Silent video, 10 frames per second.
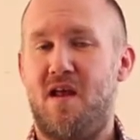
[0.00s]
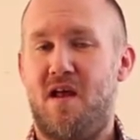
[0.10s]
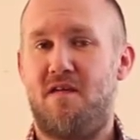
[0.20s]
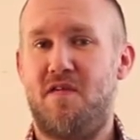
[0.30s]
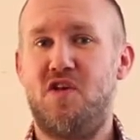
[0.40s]

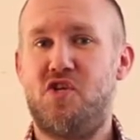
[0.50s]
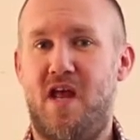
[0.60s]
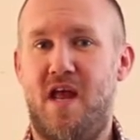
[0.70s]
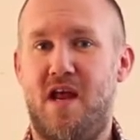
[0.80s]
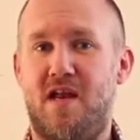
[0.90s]
of each
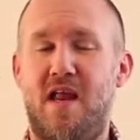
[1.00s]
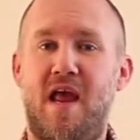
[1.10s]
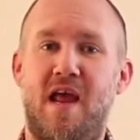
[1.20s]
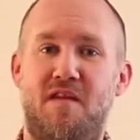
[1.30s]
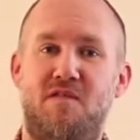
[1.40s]
hand
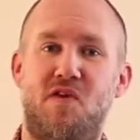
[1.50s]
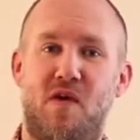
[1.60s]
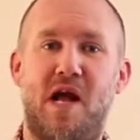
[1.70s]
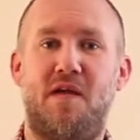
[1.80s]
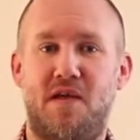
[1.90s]
and feel
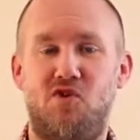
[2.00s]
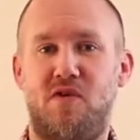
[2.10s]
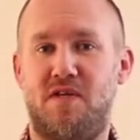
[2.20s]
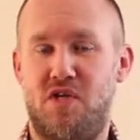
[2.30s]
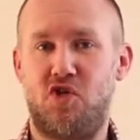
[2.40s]
how they
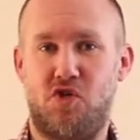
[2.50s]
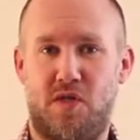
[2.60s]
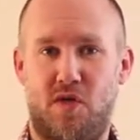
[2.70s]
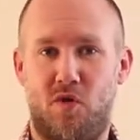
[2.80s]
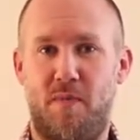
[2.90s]
transition a
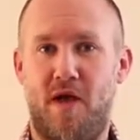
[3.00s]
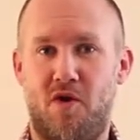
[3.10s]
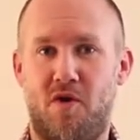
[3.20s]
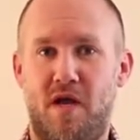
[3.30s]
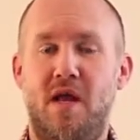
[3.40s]
little better.